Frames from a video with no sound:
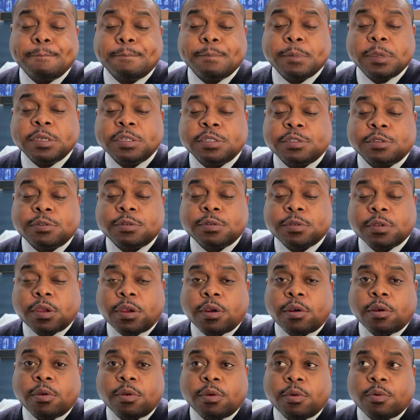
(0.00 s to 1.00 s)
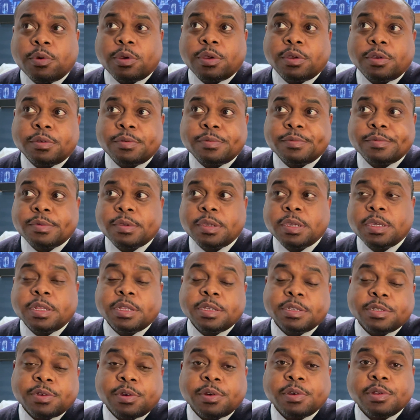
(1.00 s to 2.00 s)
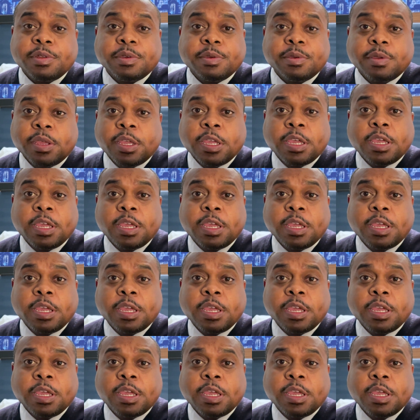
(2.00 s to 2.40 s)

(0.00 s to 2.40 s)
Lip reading: It is early.